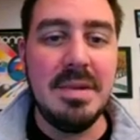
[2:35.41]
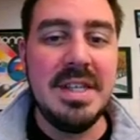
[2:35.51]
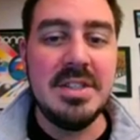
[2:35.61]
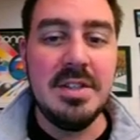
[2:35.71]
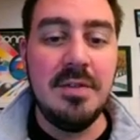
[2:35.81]
But
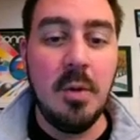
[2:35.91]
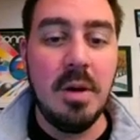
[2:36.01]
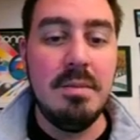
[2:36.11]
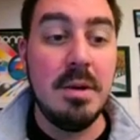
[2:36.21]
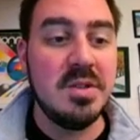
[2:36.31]
these are the
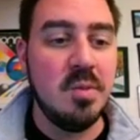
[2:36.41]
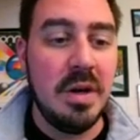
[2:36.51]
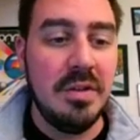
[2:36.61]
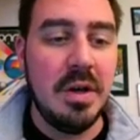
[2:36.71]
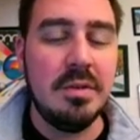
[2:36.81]
4 most
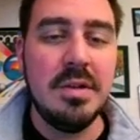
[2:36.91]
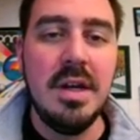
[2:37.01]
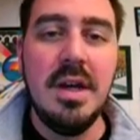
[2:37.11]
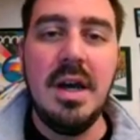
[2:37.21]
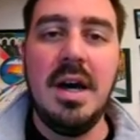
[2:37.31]
well known.
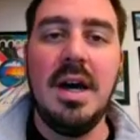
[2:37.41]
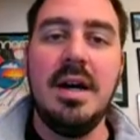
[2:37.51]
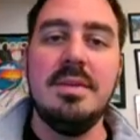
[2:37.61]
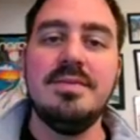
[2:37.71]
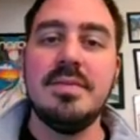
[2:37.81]

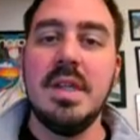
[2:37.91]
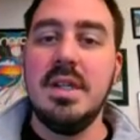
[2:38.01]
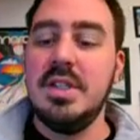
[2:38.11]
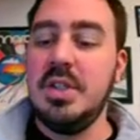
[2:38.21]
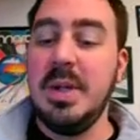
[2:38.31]

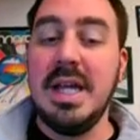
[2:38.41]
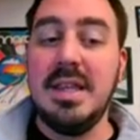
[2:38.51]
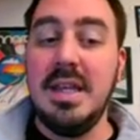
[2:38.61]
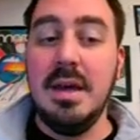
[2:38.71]
So we got the